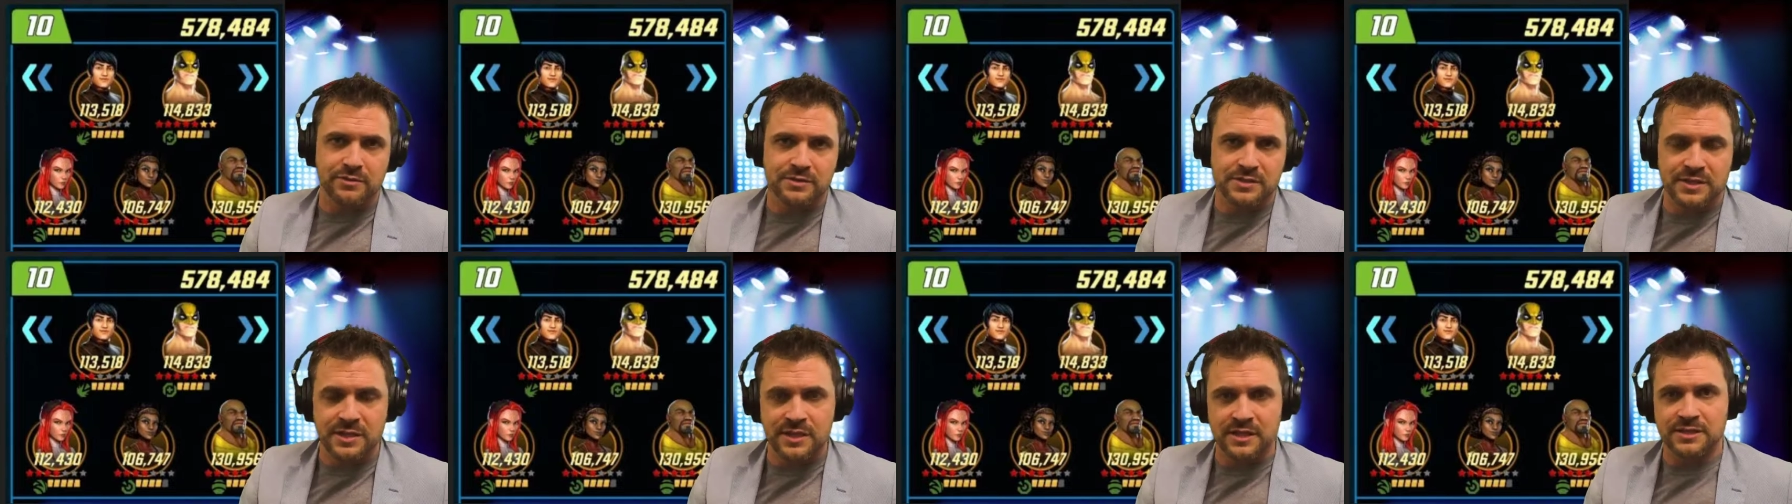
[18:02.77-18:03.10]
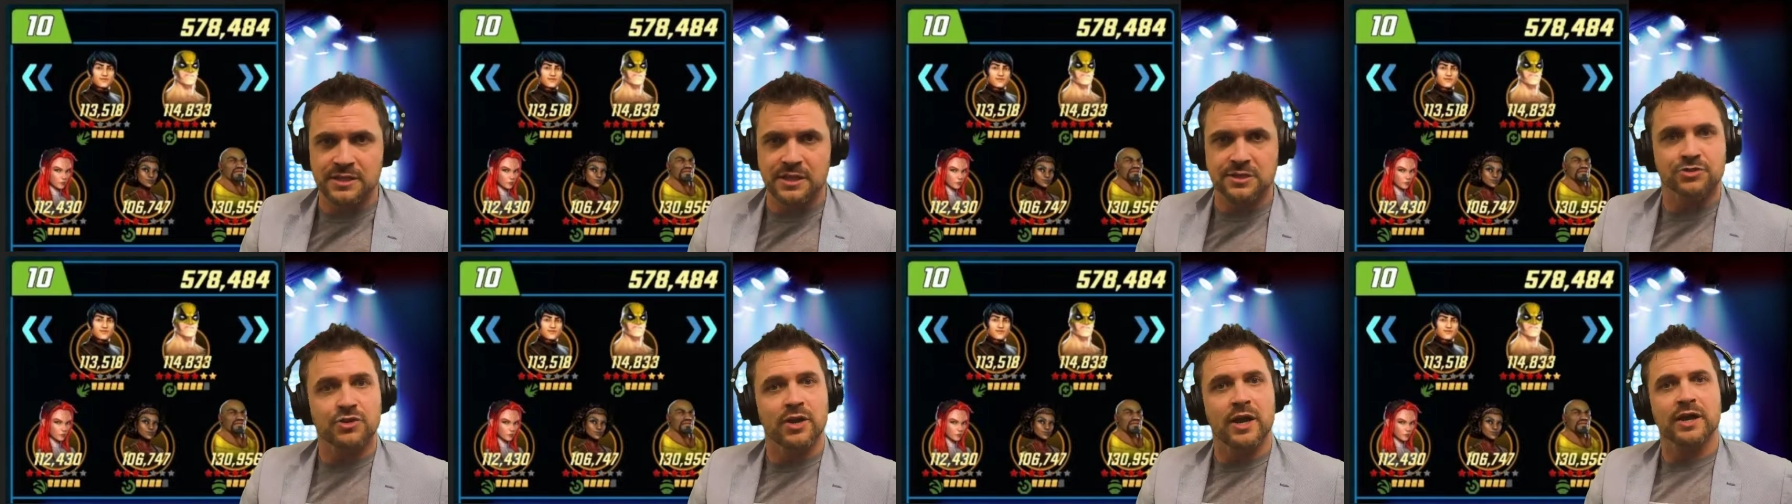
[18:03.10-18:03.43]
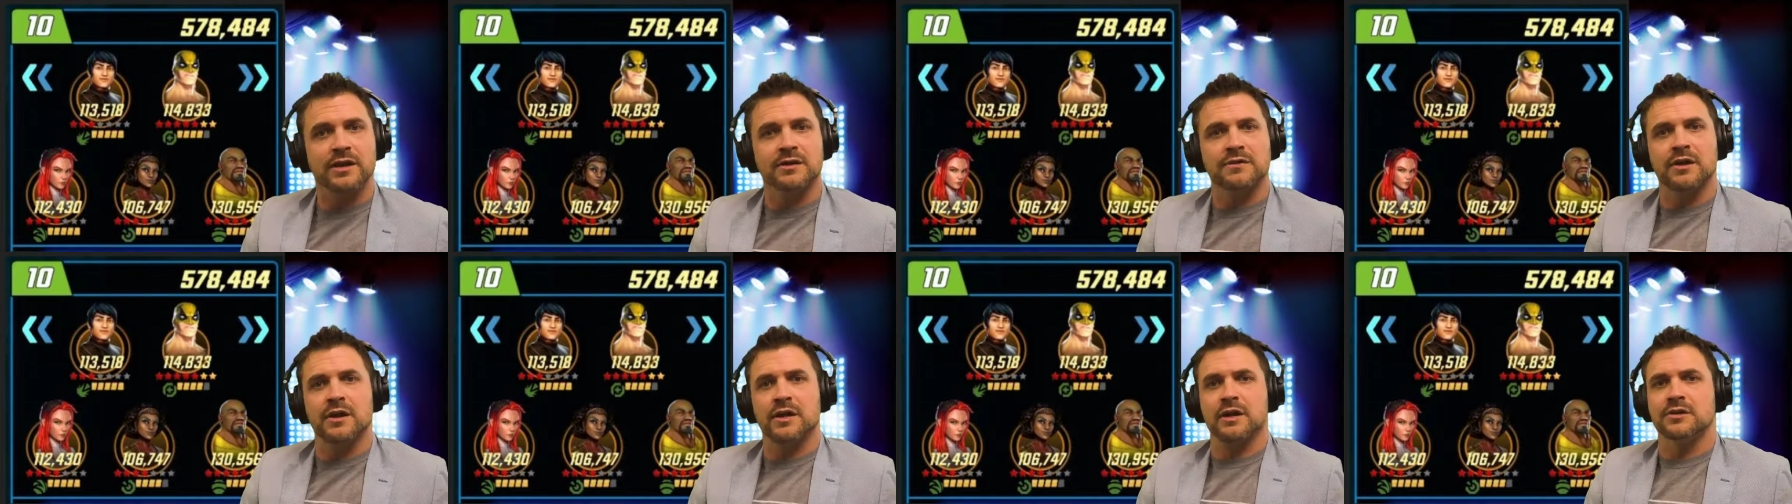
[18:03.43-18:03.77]
things. I try
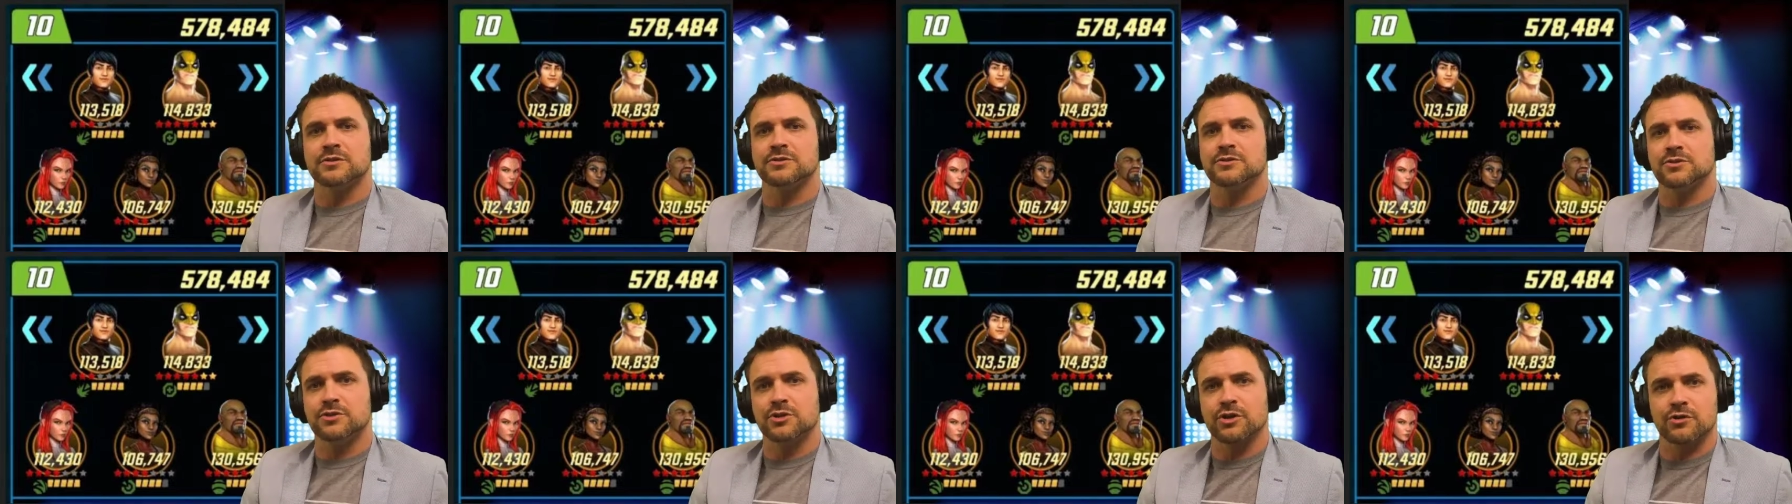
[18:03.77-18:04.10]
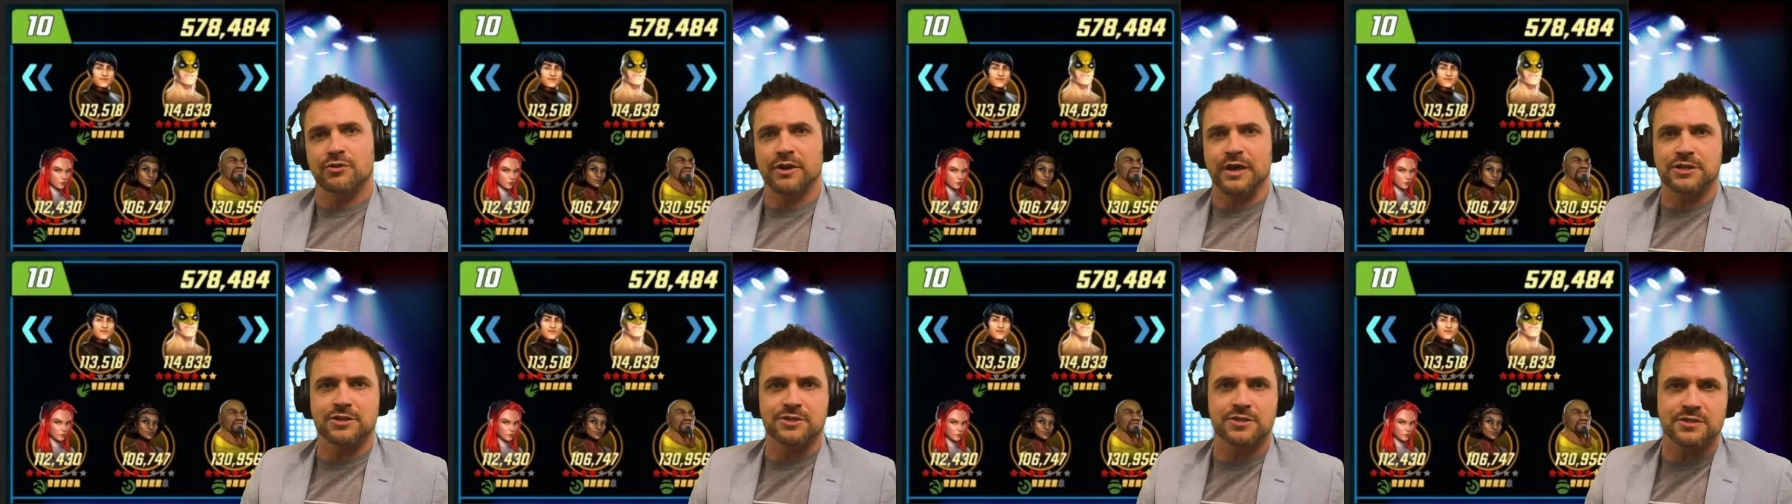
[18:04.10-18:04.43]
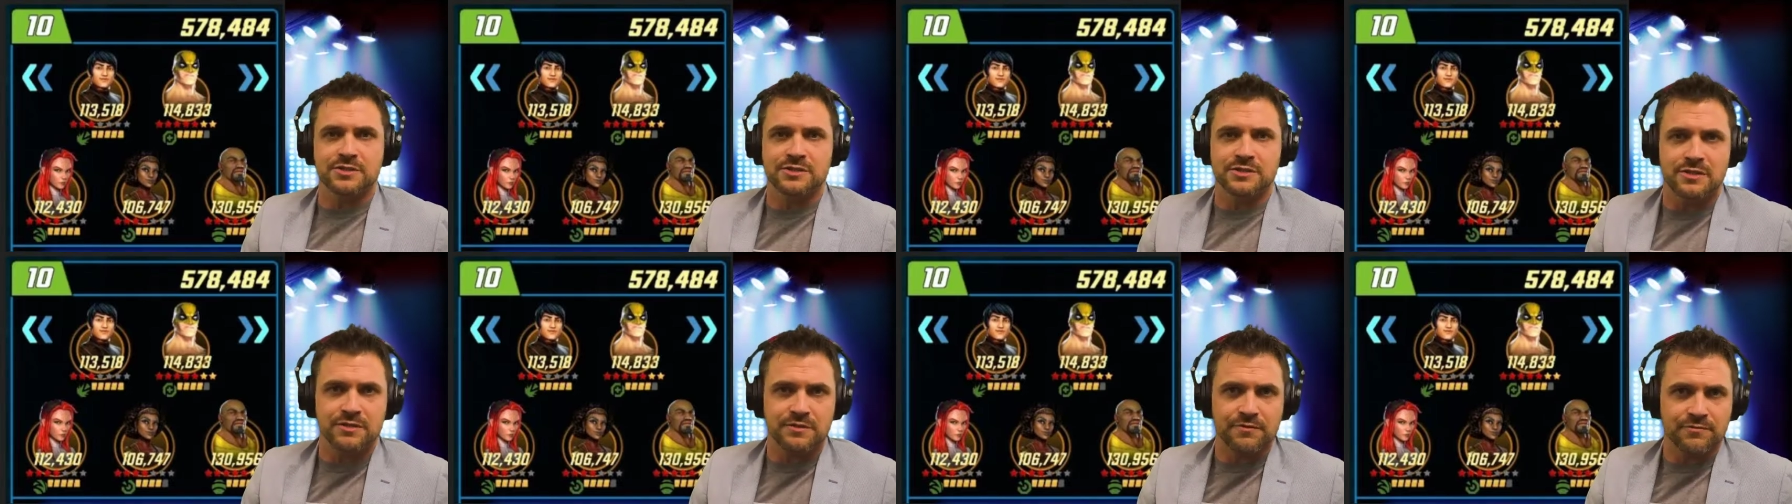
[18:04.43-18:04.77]
and do
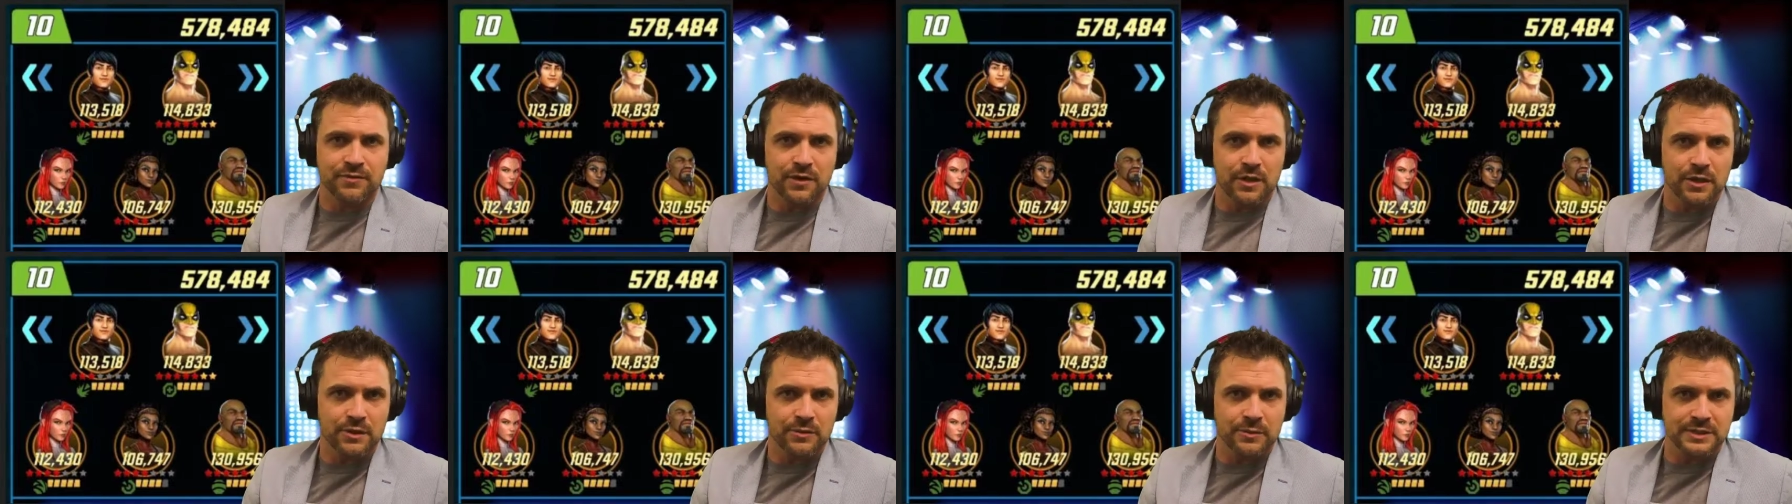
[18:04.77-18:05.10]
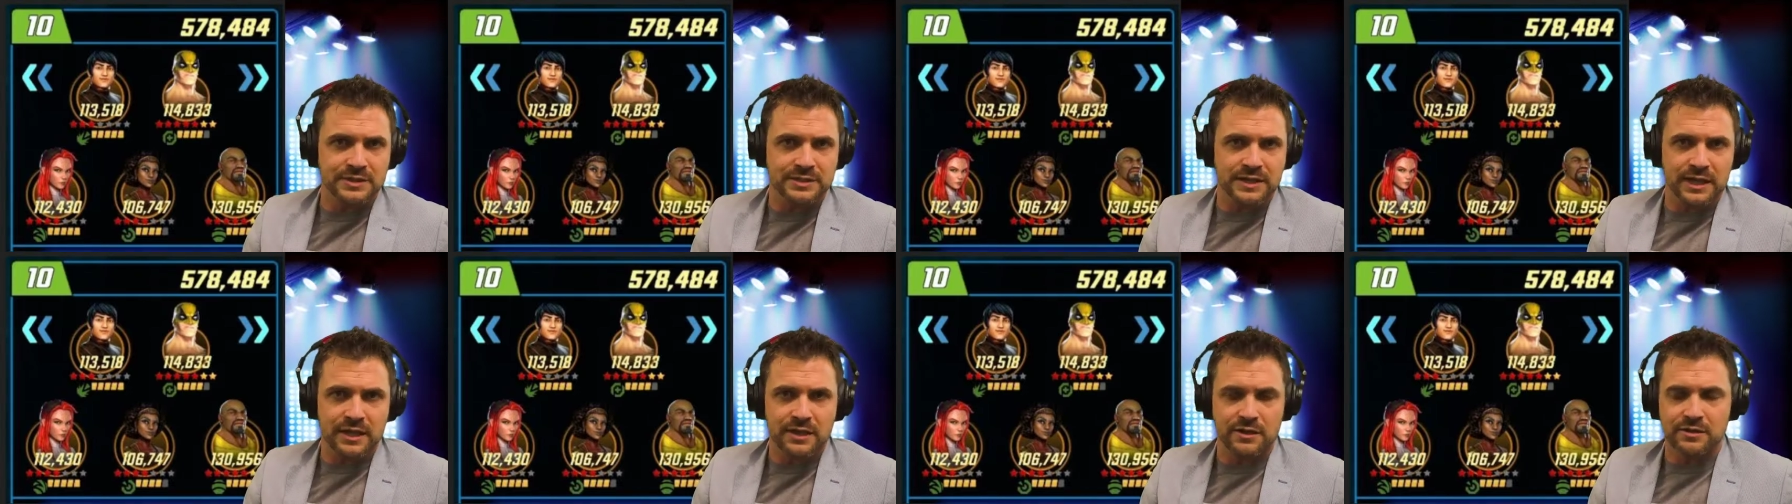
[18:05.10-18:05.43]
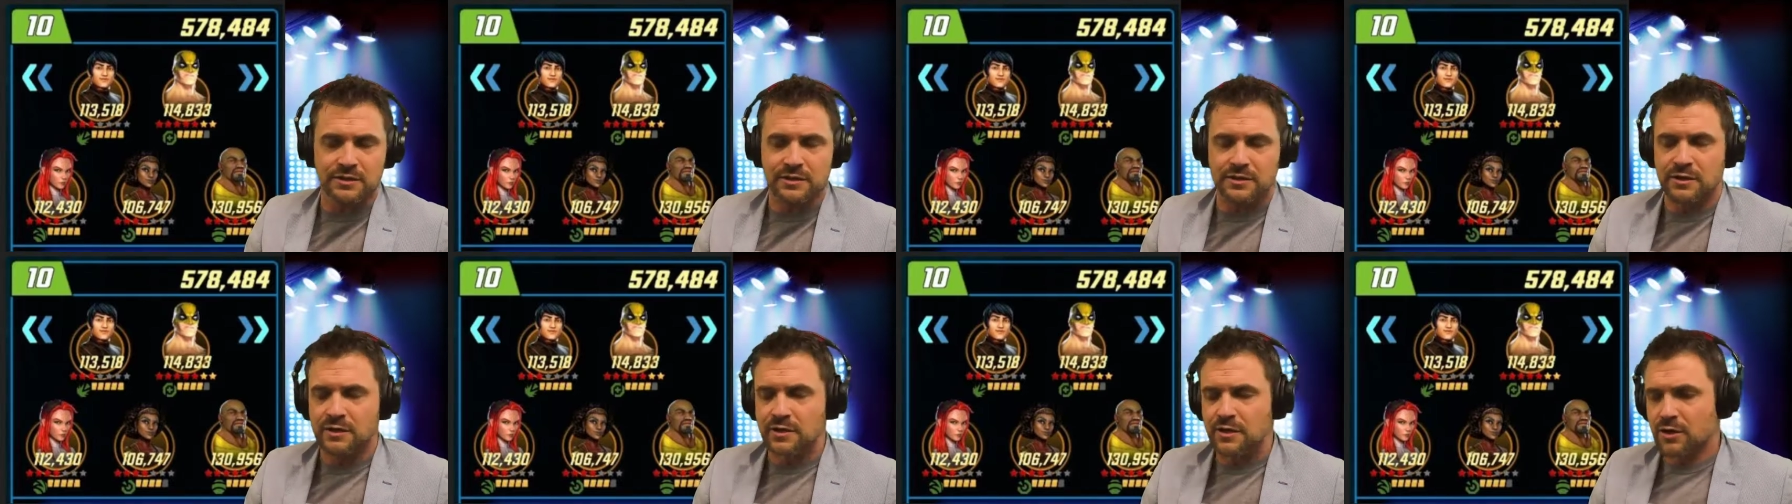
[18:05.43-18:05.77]
corrections on the following day
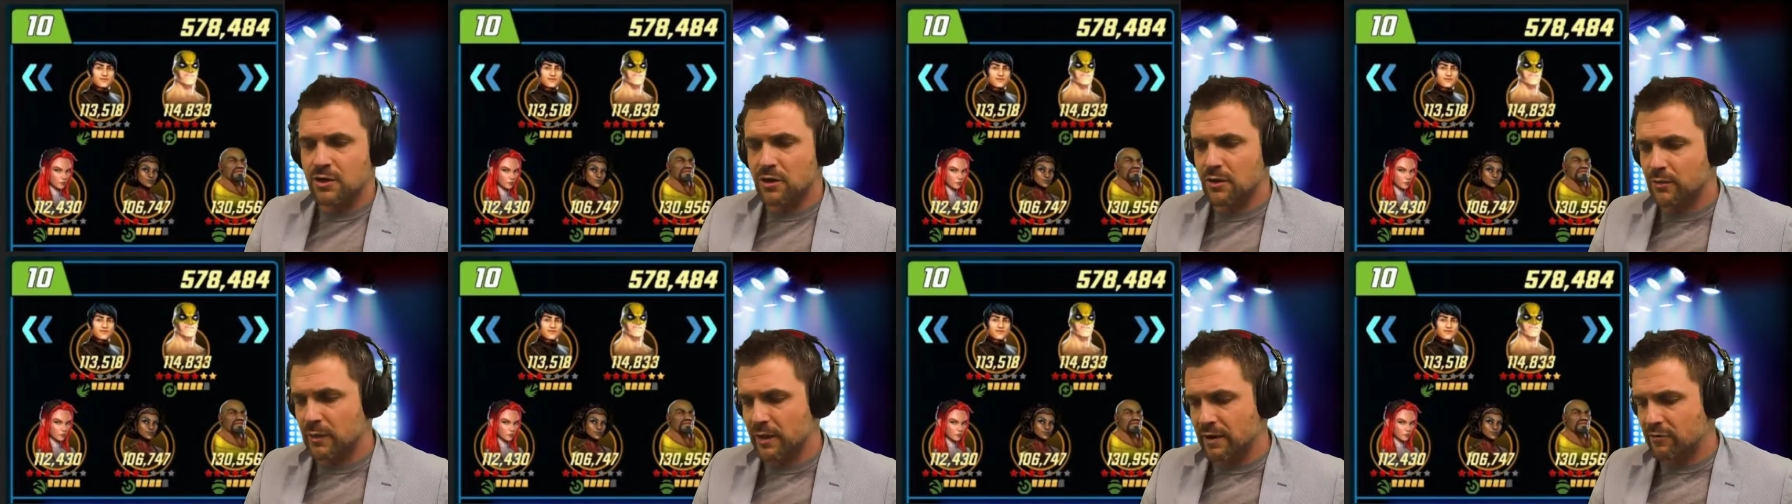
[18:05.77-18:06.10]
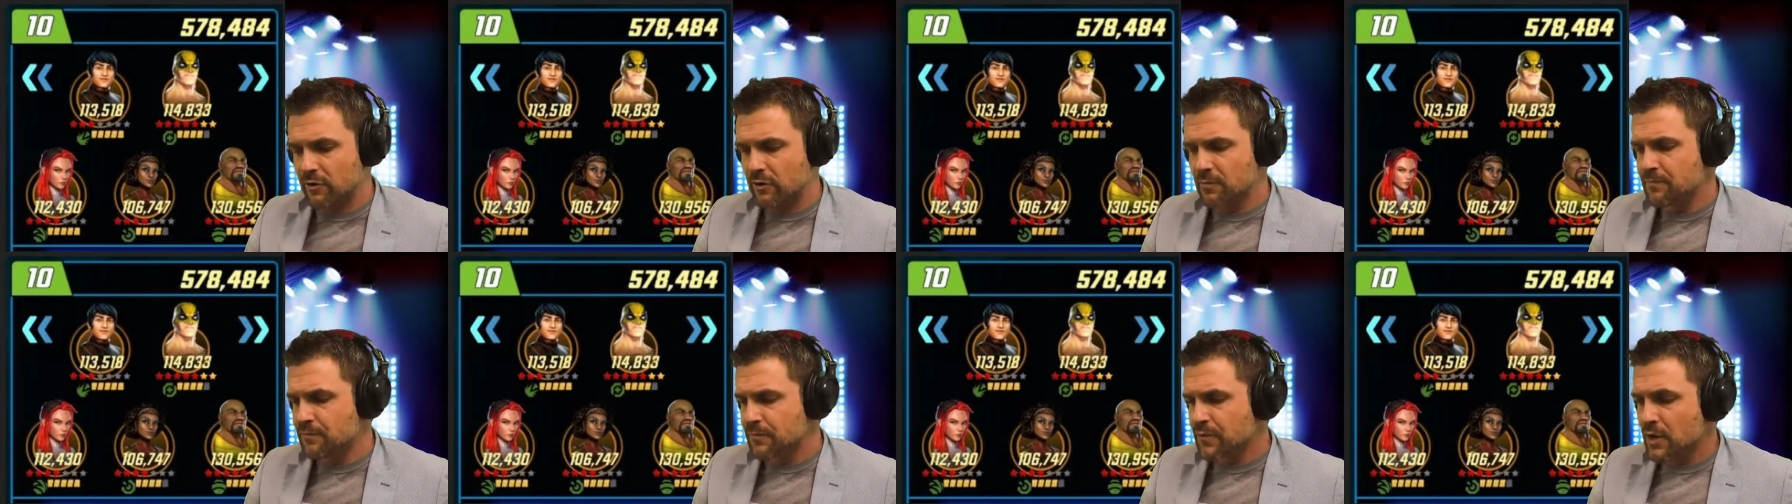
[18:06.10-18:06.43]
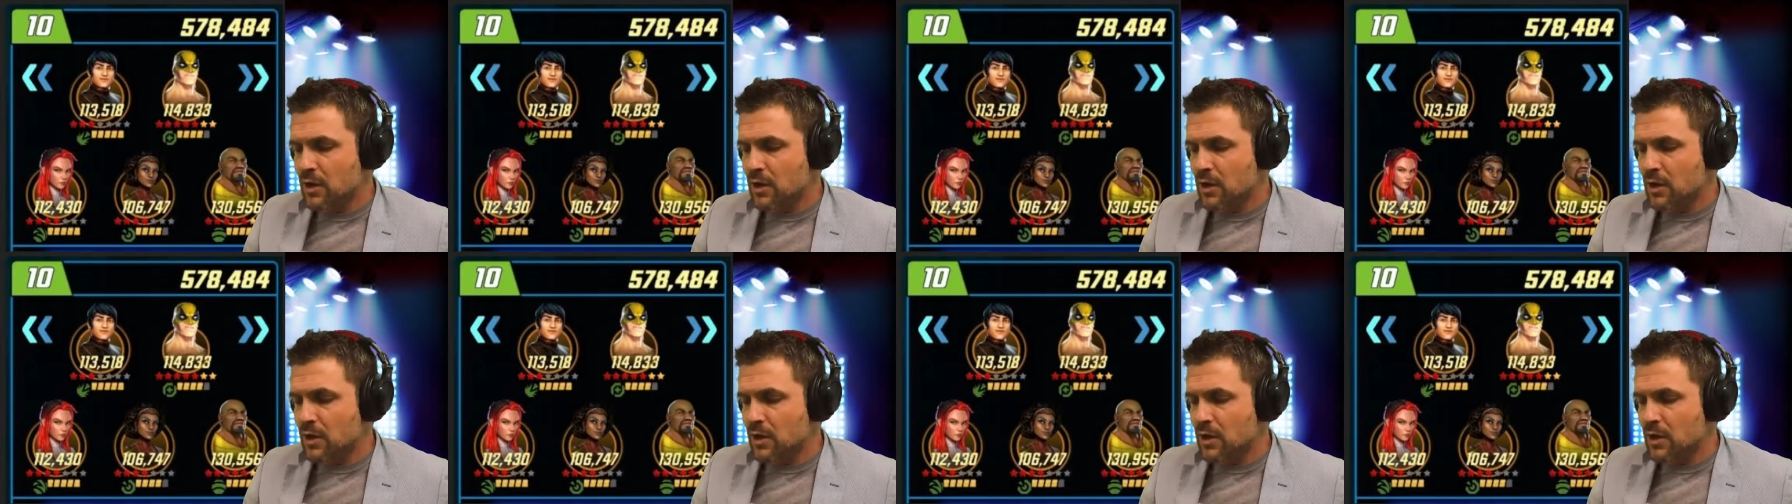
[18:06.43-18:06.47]
or whatever.